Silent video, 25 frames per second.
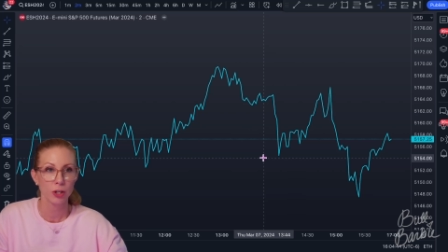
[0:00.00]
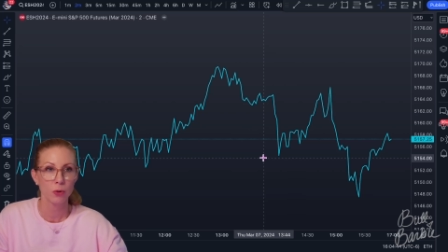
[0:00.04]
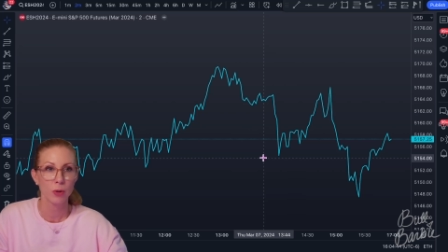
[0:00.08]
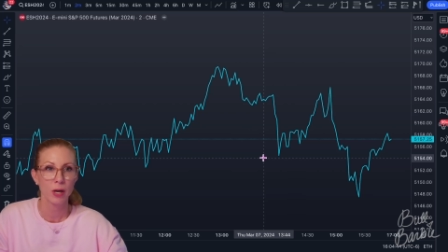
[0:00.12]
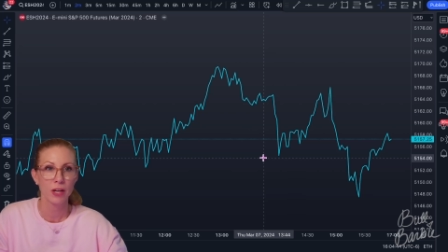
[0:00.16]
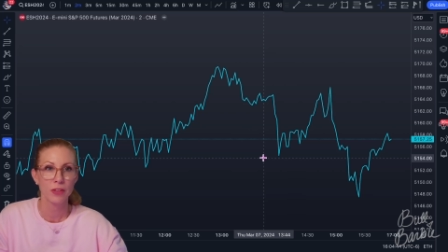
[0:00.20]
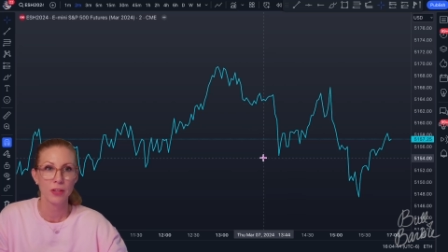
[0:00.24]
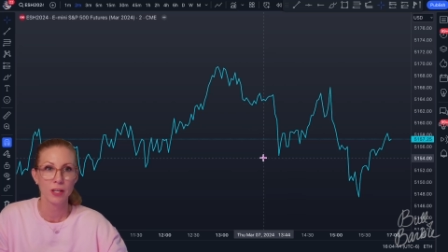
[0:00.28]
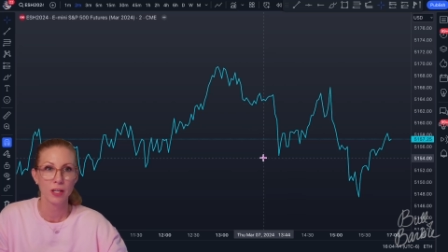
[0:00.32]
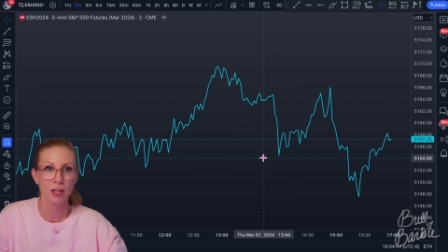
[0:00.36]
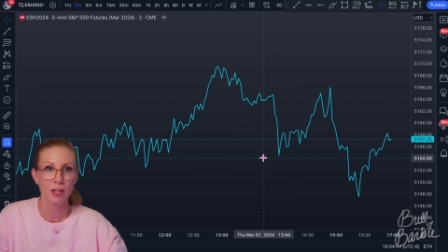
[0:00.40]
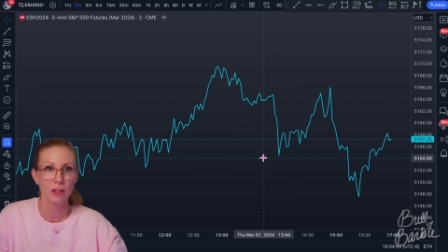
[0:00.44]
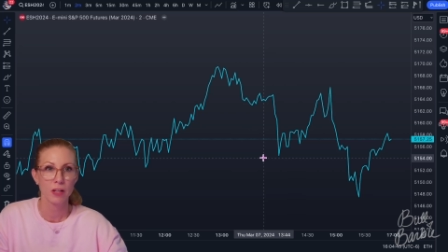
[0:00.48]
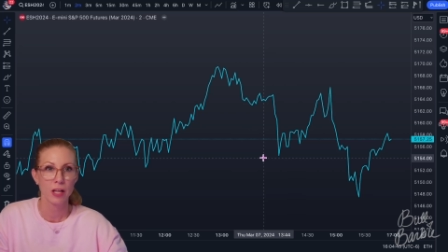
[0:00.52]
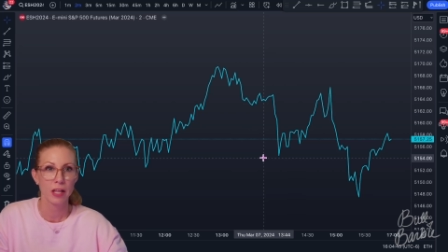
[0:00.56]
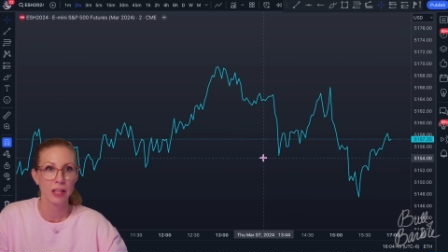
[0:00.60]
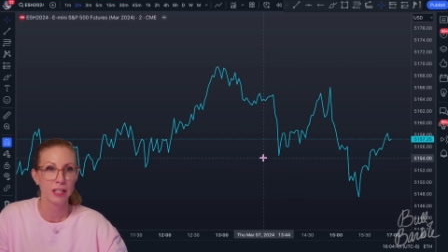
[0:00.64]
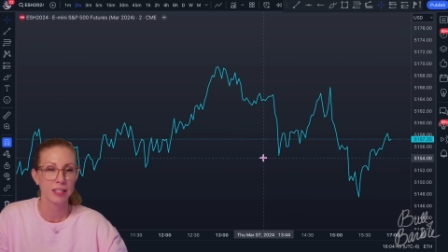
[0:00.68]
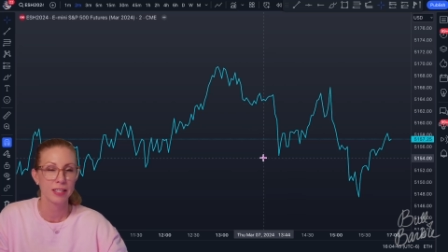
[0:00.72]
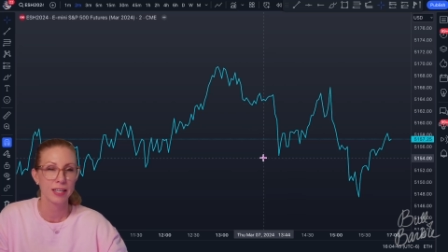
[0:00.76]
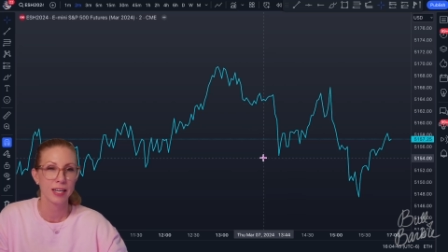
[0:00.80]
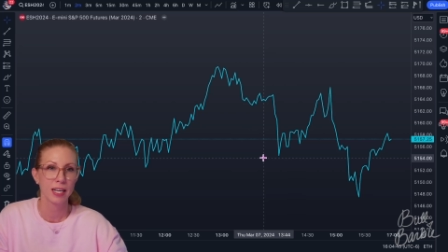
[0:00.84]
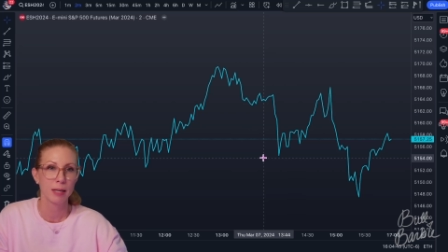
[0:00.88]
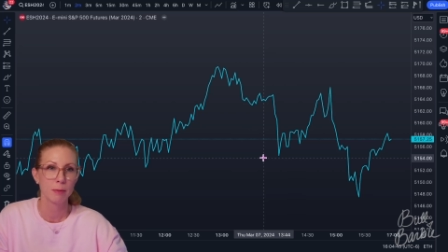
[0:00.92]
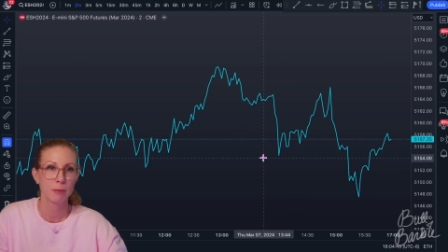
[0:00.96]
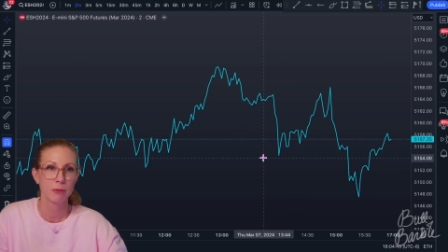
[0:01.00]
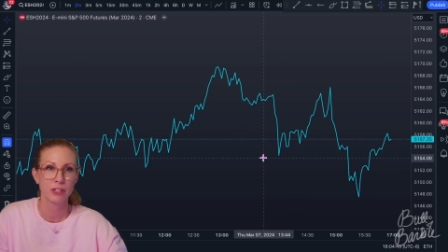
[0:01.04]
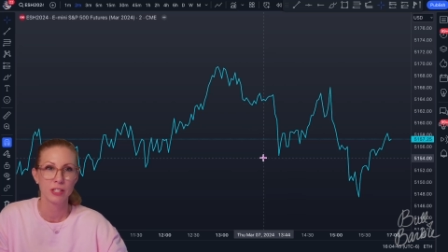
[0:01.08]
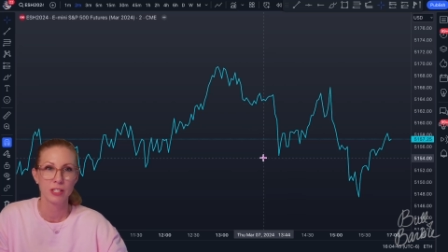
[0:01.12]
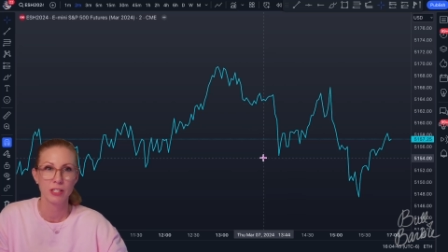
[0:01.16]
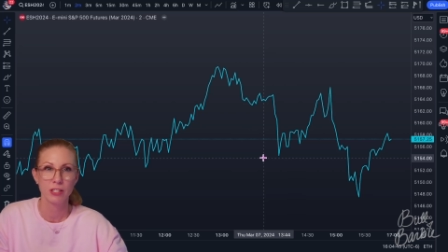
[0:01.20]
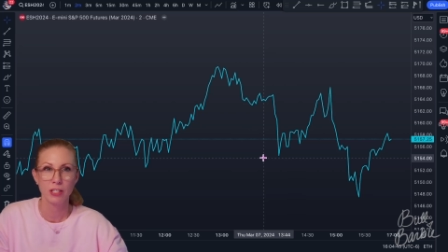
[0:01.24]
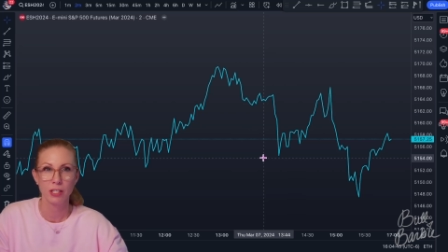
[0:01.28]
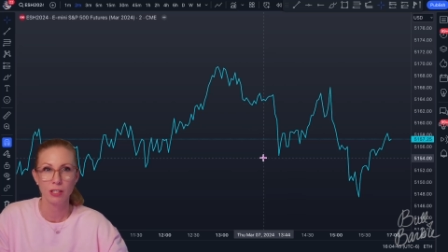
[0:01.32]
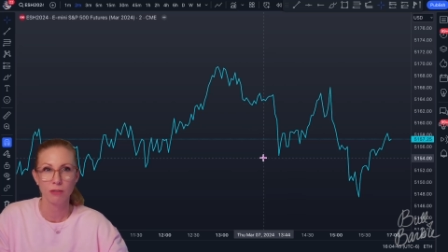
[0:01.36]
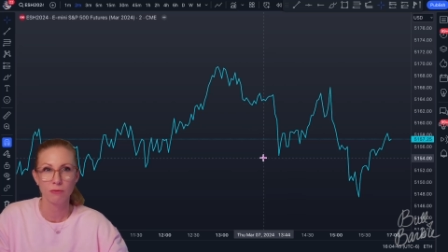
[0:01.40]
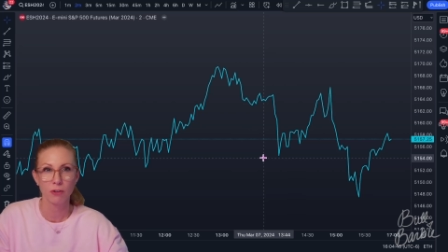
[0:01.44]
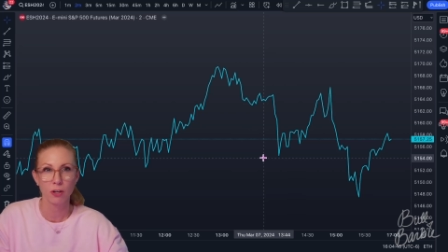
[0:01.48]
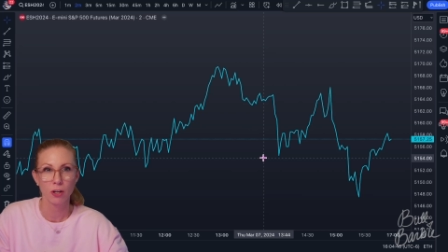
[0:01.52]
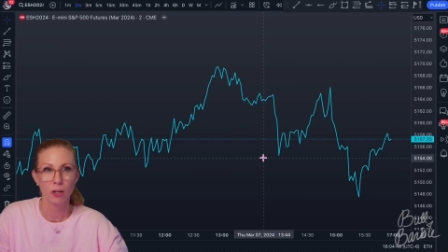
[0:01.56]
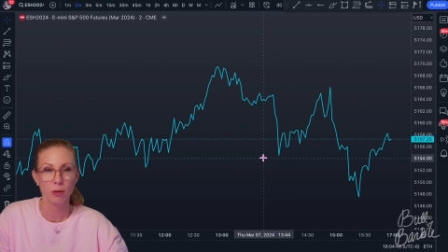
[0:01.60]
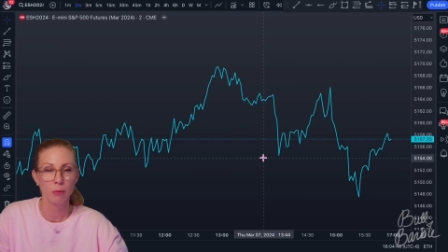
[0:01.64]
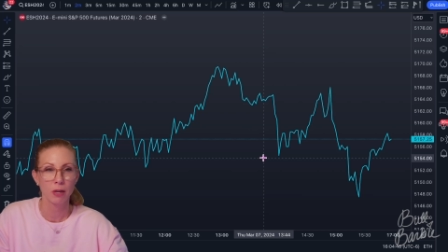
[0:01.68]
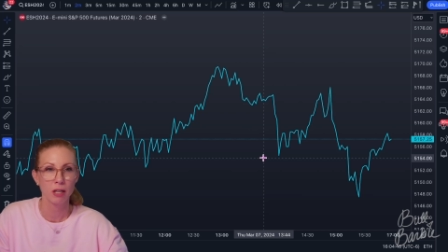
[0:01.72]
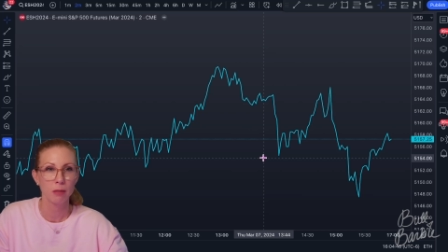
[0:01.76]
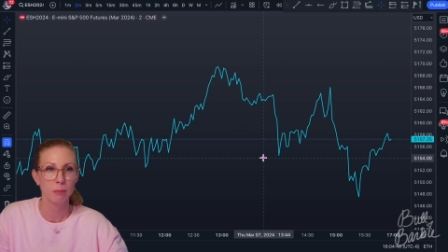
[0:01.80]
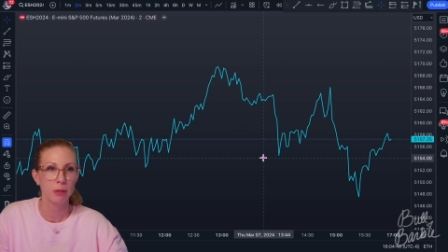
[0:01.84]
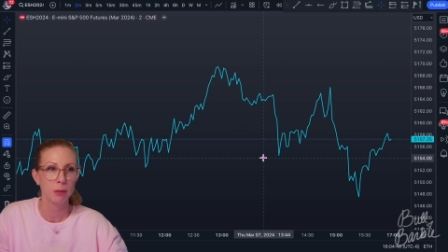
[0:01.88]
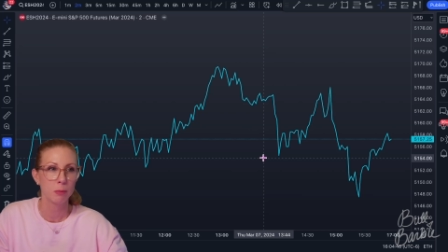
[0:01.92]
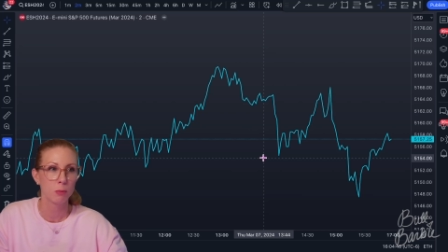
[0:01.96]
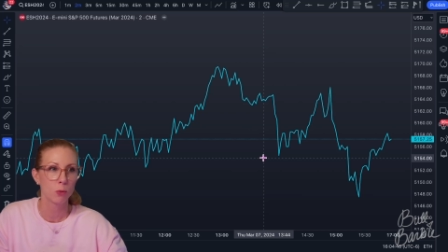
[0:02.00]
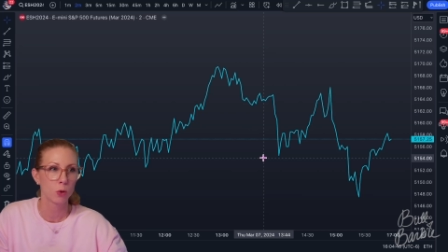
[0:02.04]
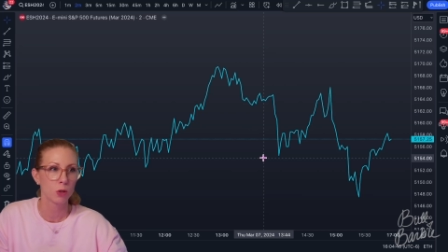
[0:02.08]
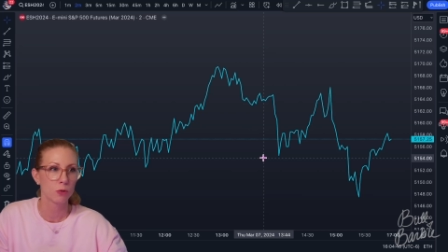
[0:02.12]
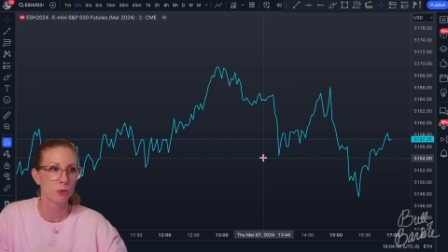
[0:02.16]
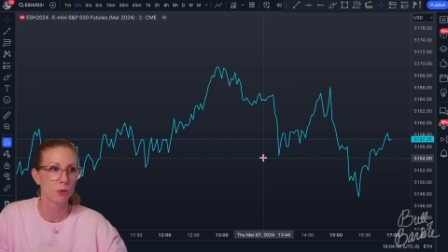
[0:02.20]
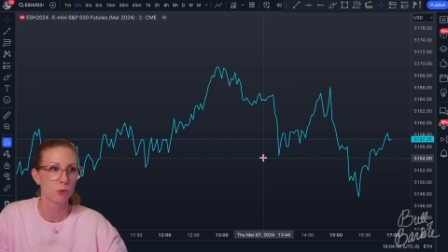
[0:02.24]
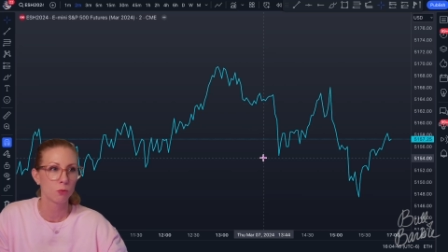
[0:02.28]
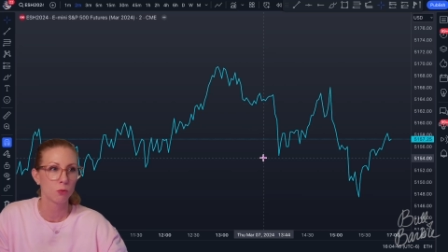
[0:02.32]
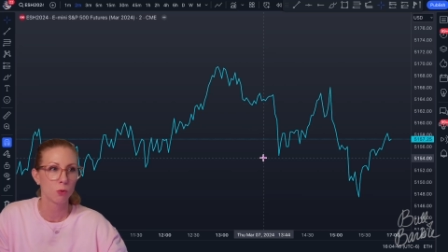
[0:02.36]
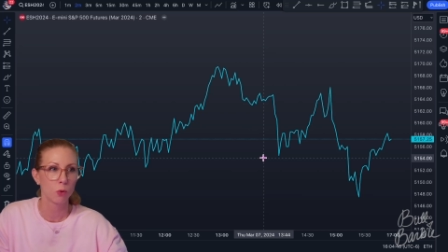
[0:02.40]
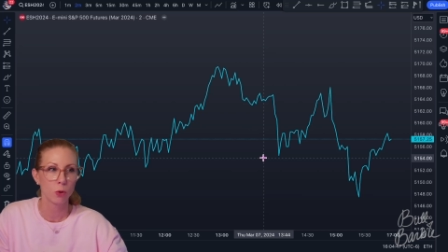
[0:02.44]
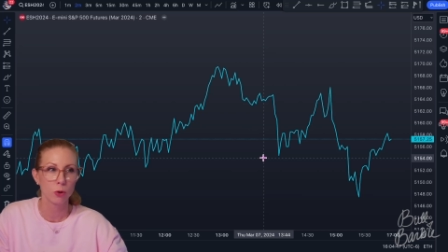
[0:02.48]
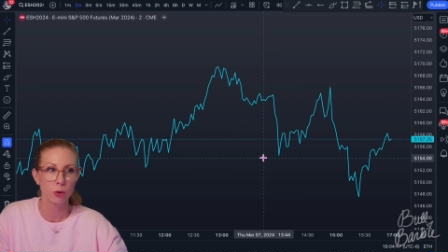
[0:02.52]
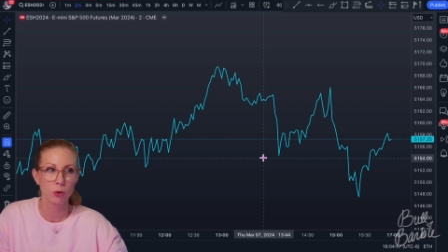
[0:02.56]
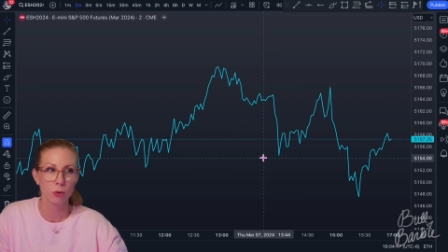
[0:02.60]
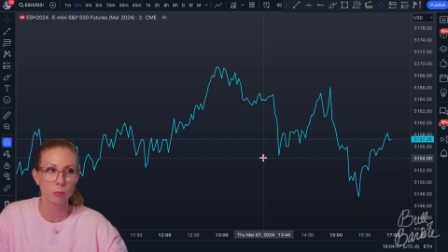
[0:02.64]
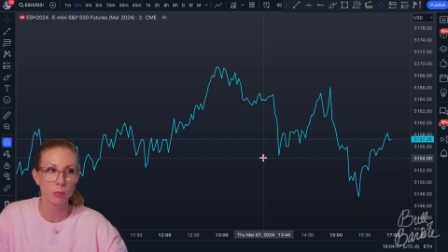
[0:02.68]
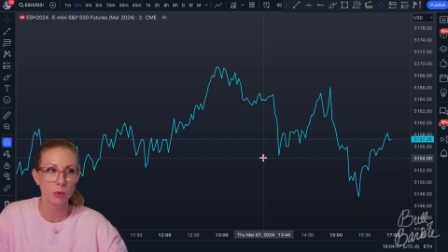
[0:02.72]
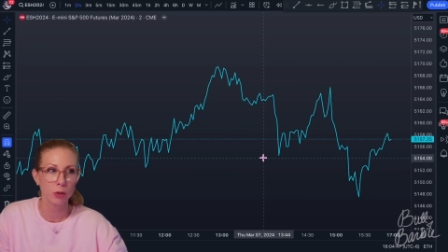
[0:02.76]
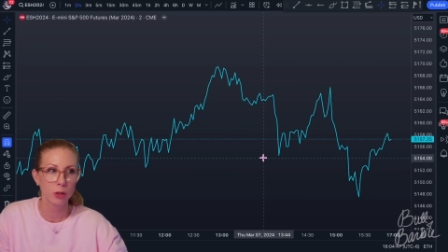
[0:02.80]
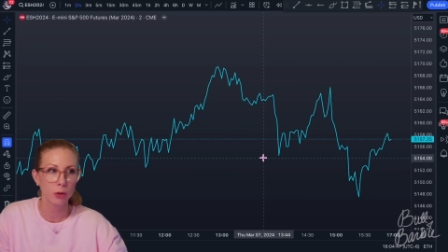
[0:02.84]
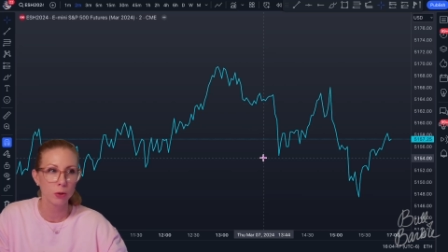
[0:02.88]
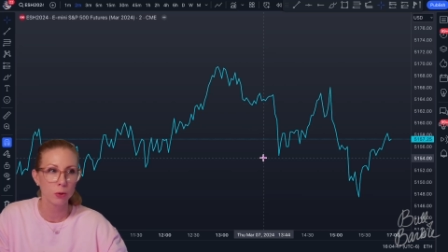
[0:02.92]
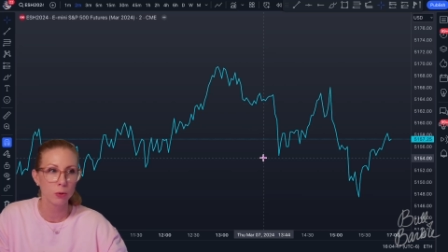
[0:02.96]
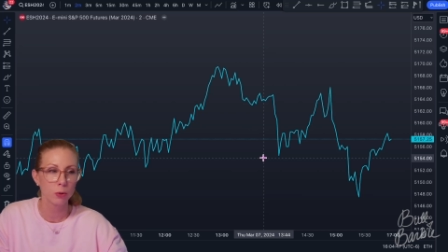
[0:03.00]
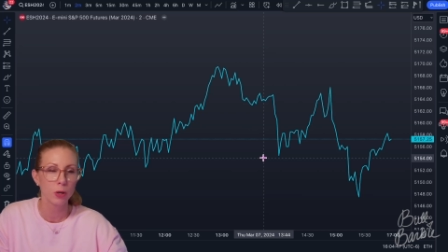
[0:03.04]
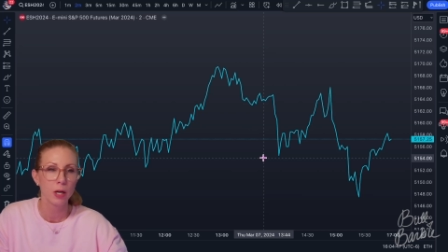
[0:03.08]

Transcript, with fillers: I think a lot of times the default might be more of a royal blue,